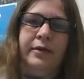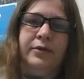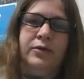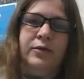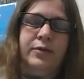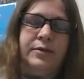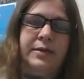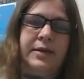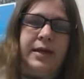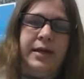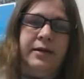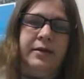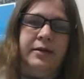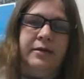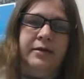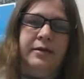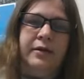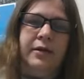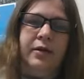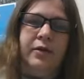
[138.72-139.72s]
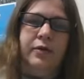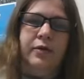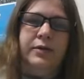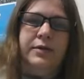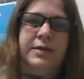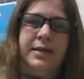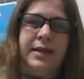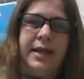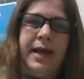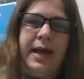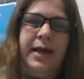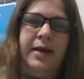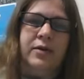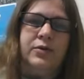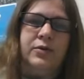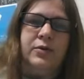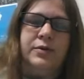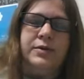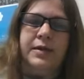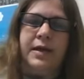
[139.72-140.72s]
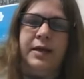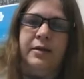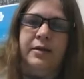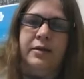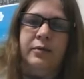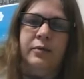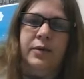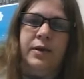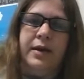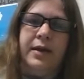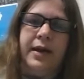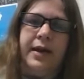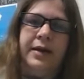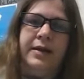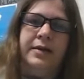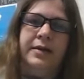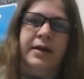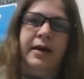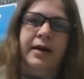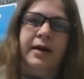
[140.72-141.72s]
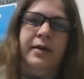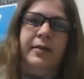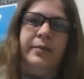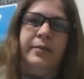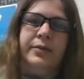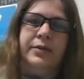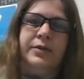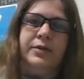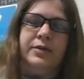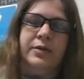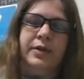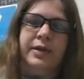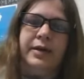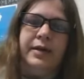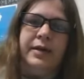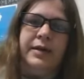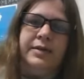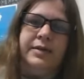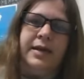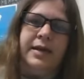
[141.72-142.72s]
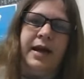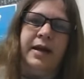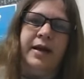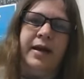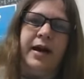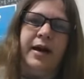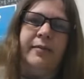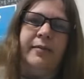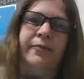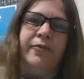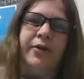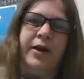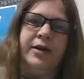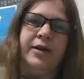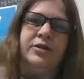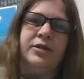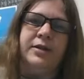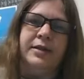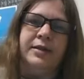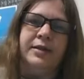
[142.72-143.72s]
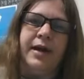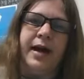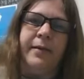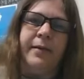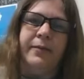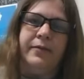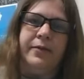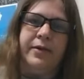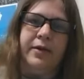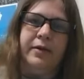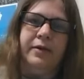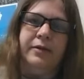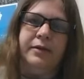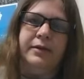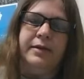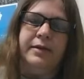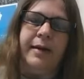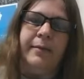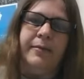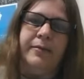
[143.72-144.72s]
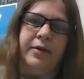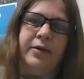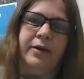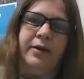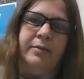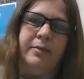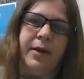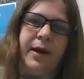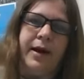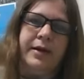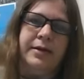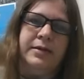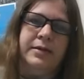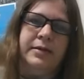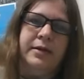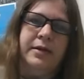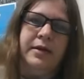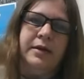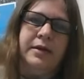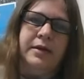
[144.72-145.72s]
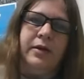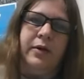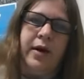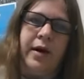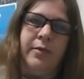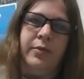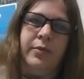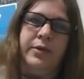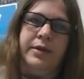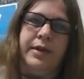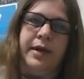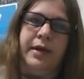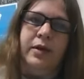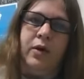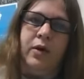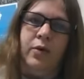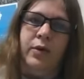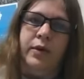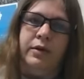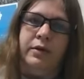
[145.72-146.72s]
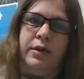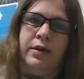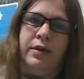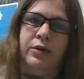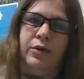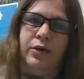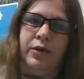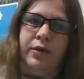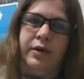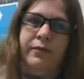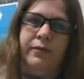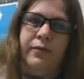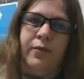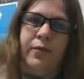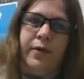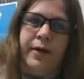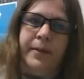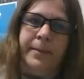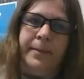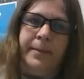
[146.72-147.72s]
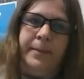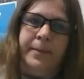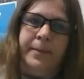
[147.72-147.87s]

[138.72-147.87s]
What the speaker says: towards the end, today or towards the end of the weekend, so that it's kind of up fresh in the top of their inbox when they go and look for it.